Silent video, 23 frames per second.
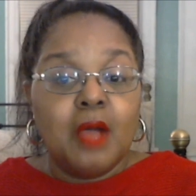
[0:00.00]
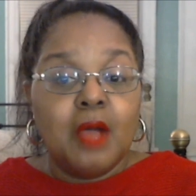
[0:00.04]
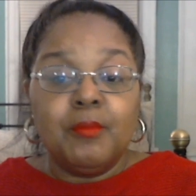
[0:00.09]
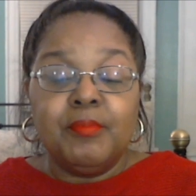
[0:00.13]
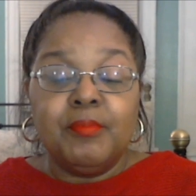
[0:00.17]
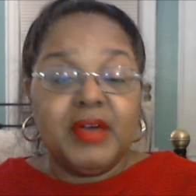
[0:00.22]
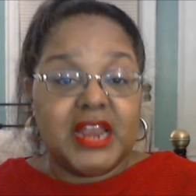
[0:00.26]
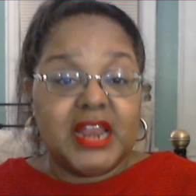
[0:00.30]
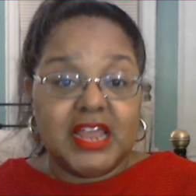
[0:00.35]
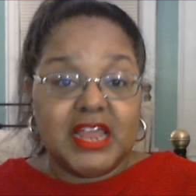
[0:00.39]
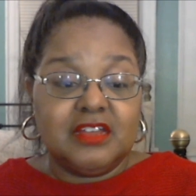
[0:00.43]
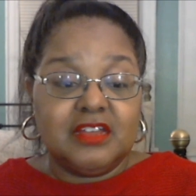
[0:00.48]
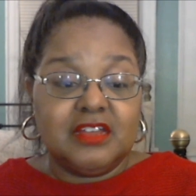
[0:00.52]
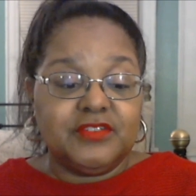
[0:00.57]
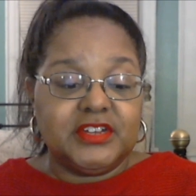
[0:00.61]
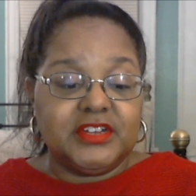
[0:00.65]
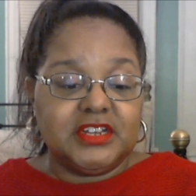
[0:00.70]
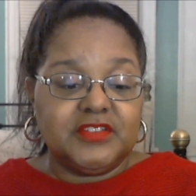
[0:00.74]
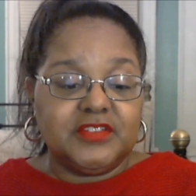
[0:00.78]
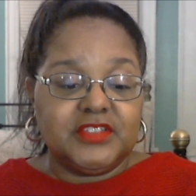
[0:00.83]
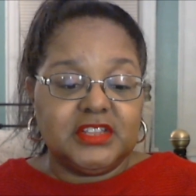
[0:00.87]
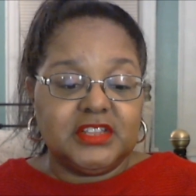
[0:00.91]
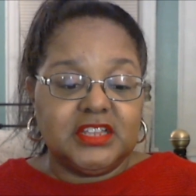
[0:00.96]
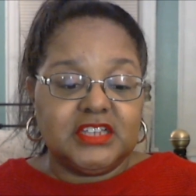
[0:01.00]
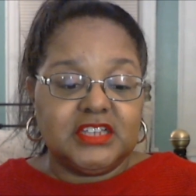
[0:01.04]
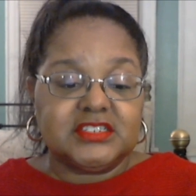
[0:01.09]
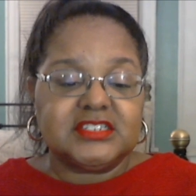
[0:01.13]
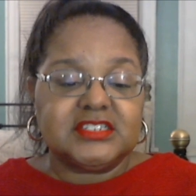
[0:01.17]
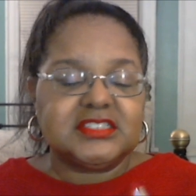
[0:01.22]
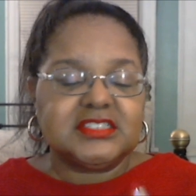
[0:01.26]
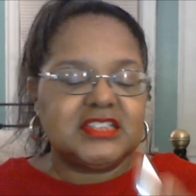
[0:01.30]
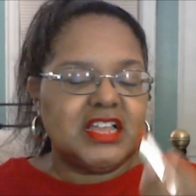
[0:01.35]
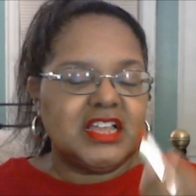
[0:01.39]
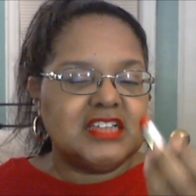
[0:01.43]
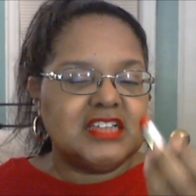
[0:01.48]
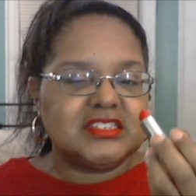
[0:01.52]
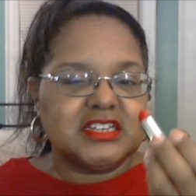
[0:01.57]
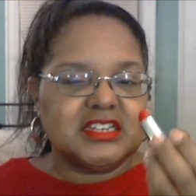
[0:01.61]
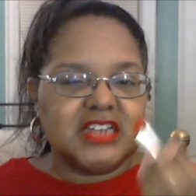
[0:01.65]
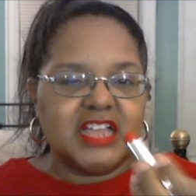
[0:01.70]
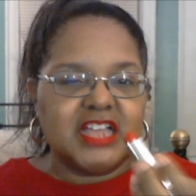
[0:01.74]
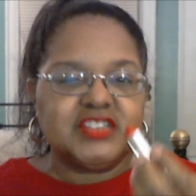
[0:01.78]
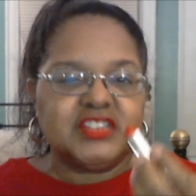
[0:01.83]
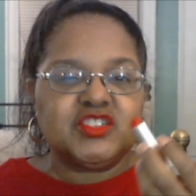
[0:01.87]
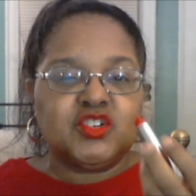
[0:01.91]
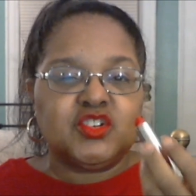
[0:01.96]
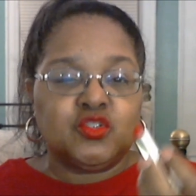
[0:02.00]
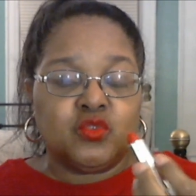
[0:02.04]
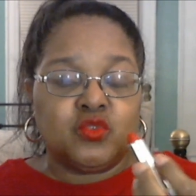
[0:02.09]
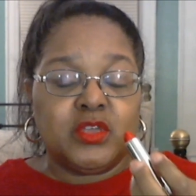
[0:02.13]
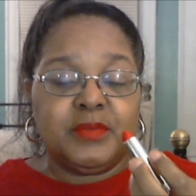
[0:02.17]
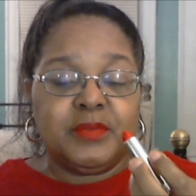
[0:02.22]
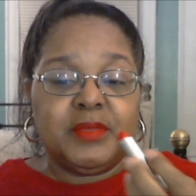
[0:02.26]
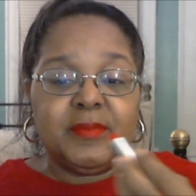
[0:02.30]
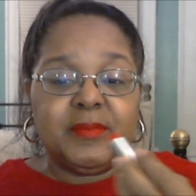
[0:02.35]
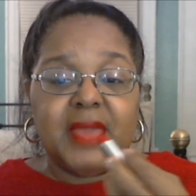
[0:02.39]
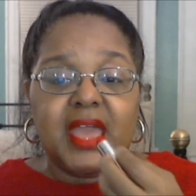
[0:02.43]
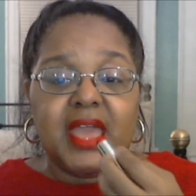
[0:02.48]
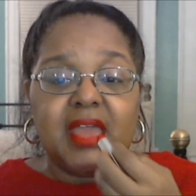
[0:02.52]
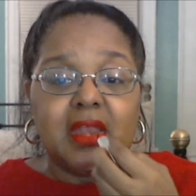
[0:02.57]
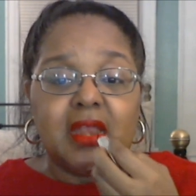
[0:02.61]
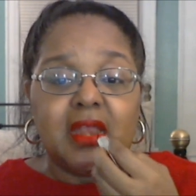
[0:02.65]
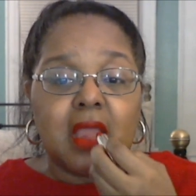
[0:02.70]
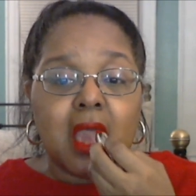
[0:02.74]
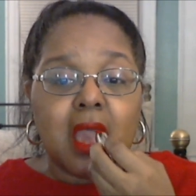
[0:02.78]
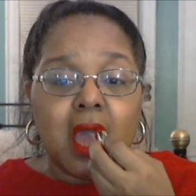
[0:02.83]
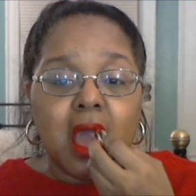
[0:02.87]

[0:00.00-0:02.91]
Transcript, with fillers: but I love it nevertheless. It's not, it's a nice creamy matte.